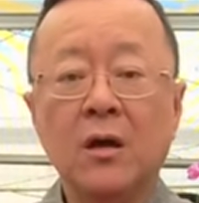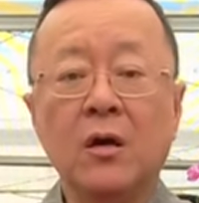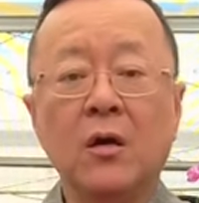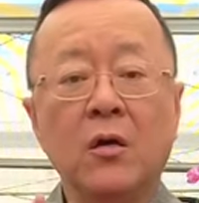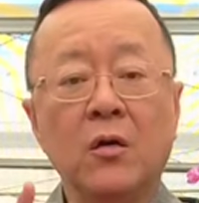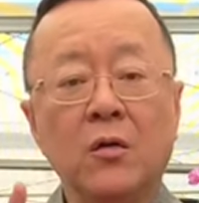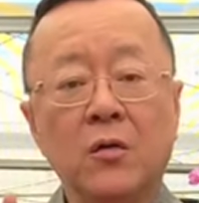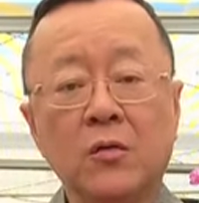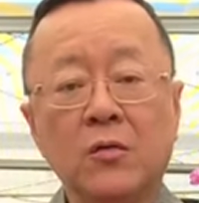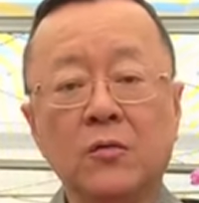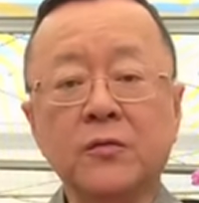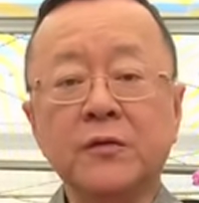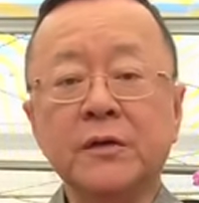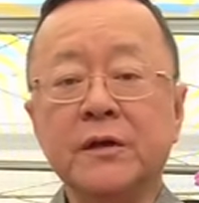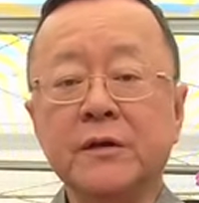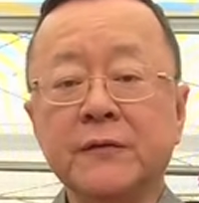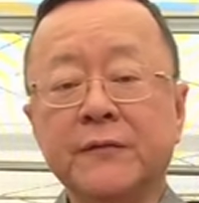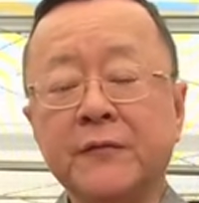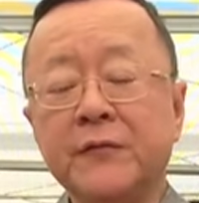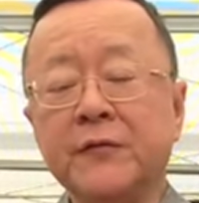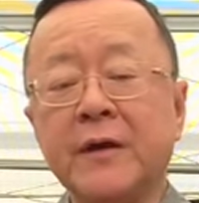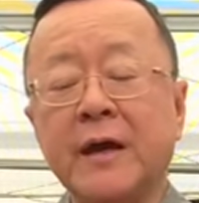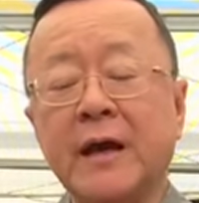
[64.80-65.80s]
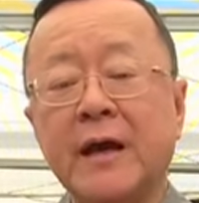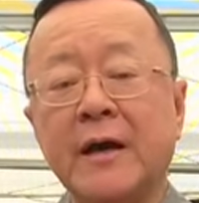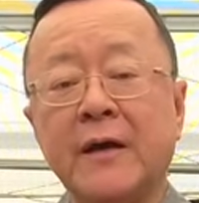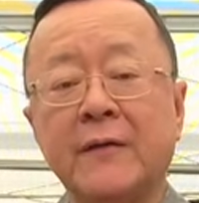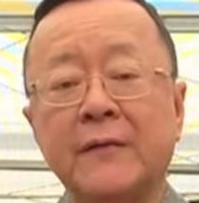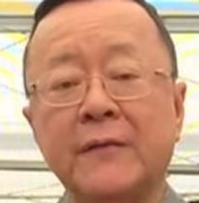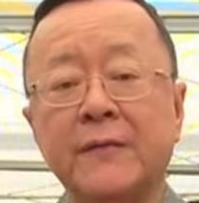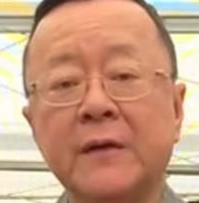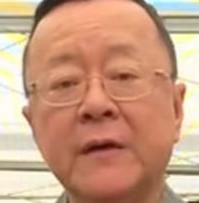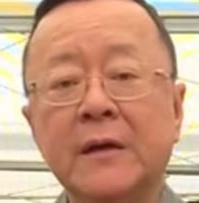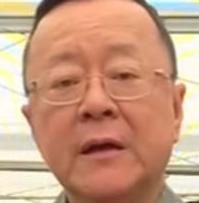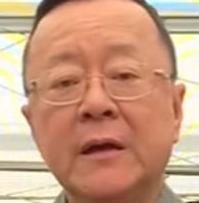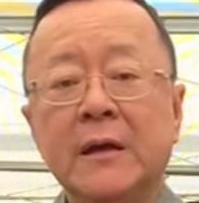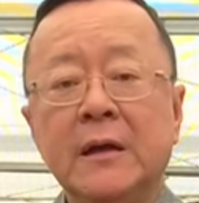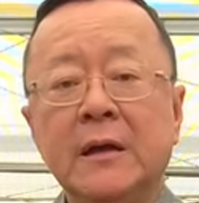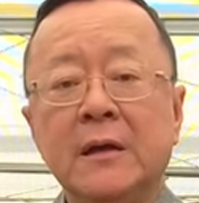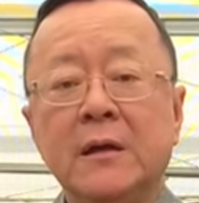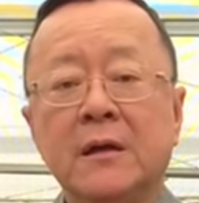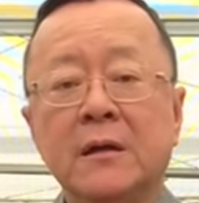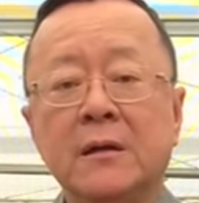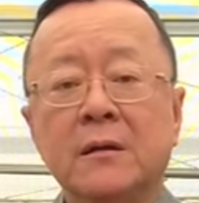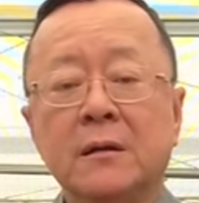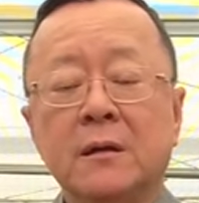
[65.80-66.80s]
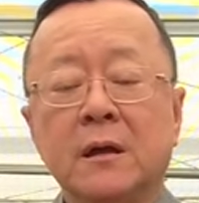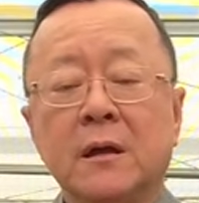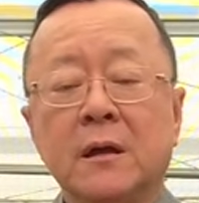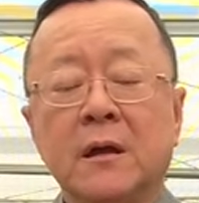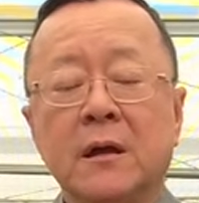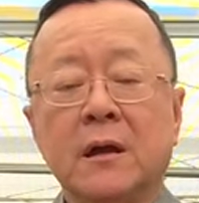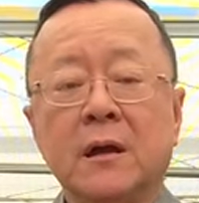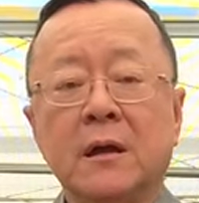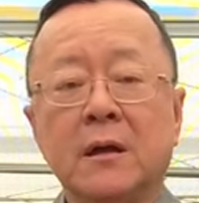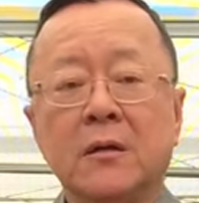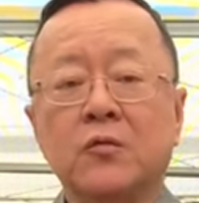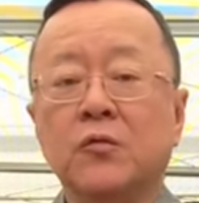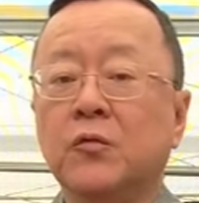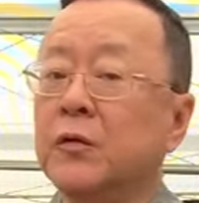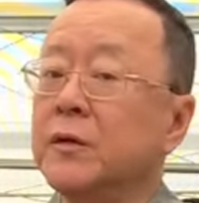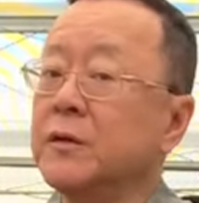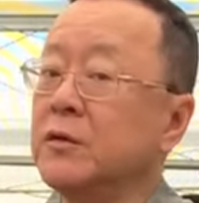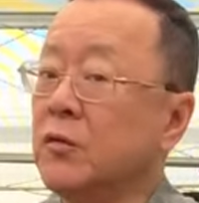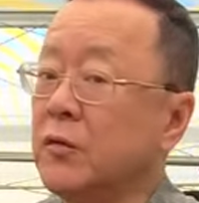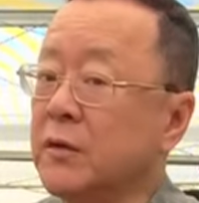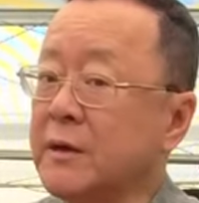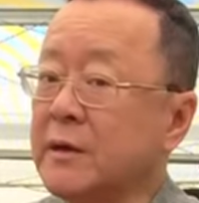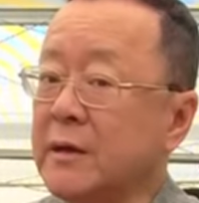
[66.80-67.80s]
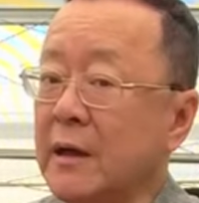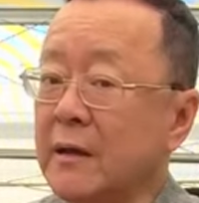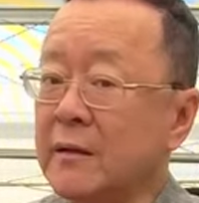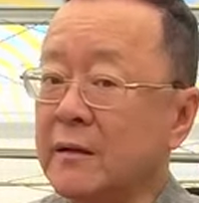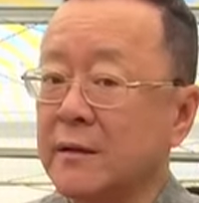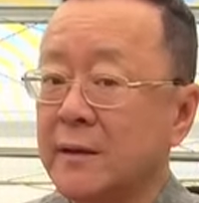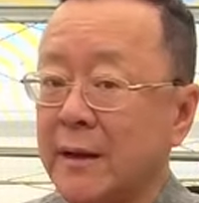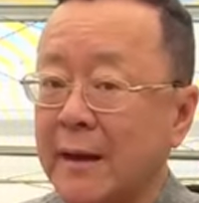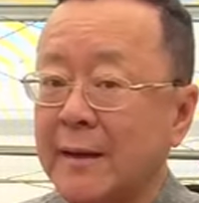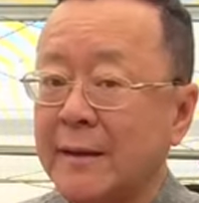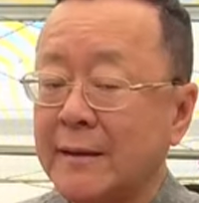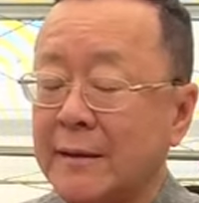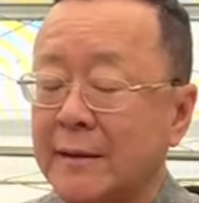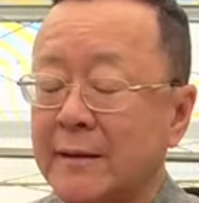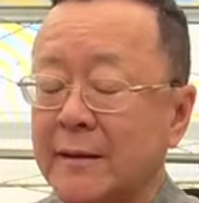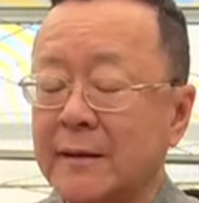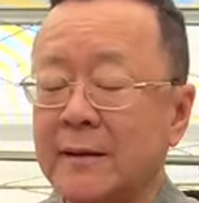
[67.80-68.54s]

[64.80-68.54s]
Or if you have growing orchid under light,